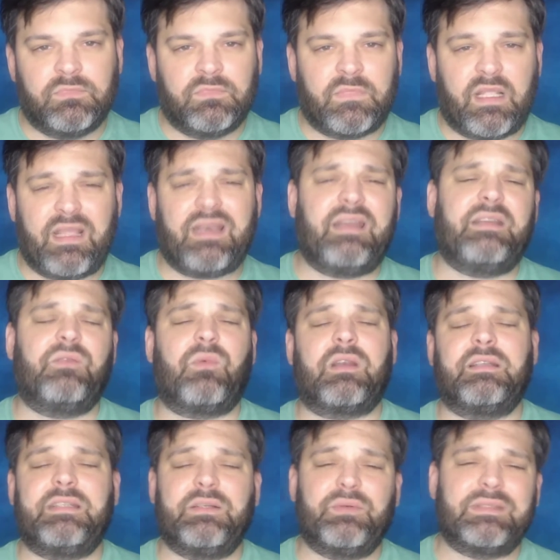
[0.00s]
And I didn't want
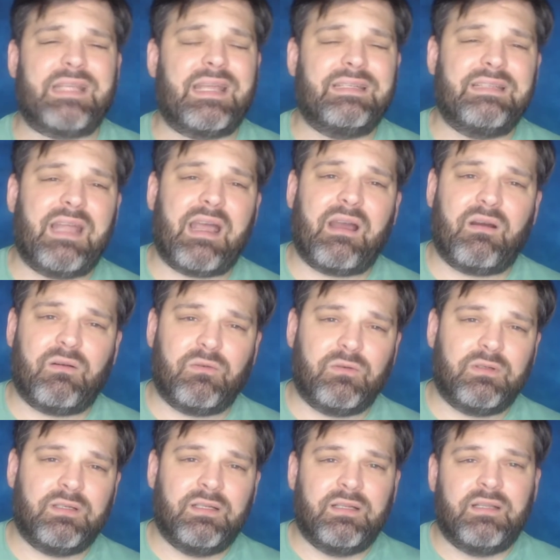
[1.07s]
to deal with that
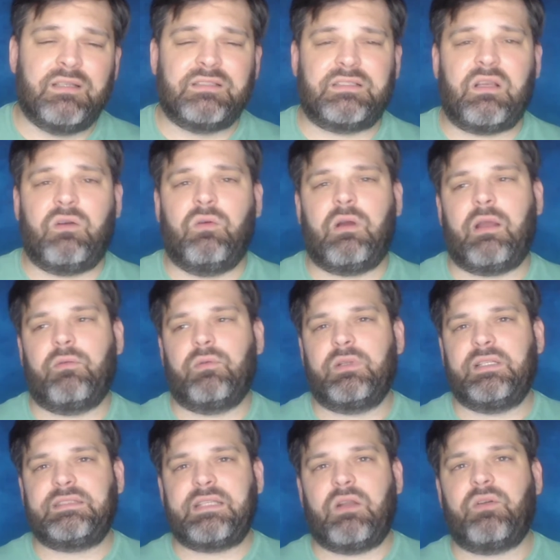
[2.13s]
now. So I
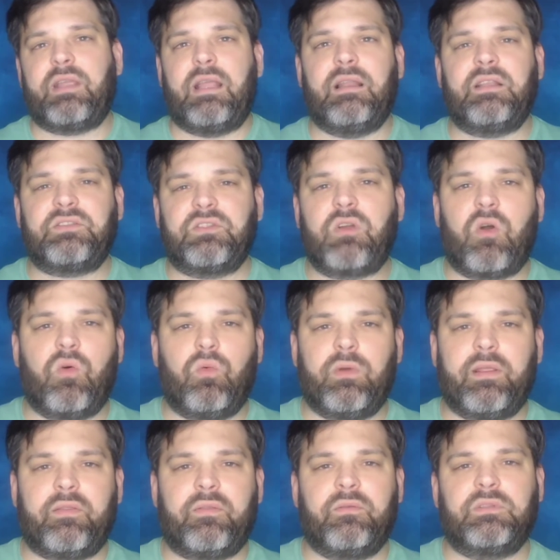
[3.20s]
really said, okay, let's go
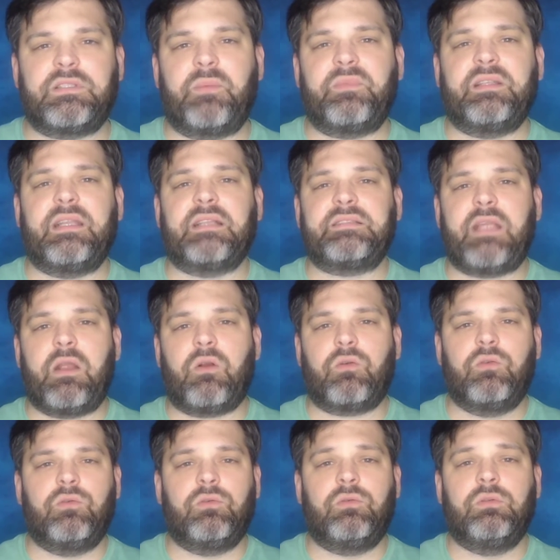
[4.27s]
with something that's
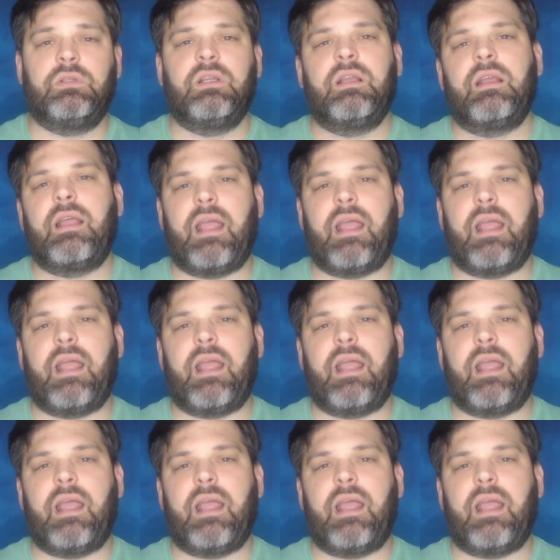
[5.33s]
air-cooled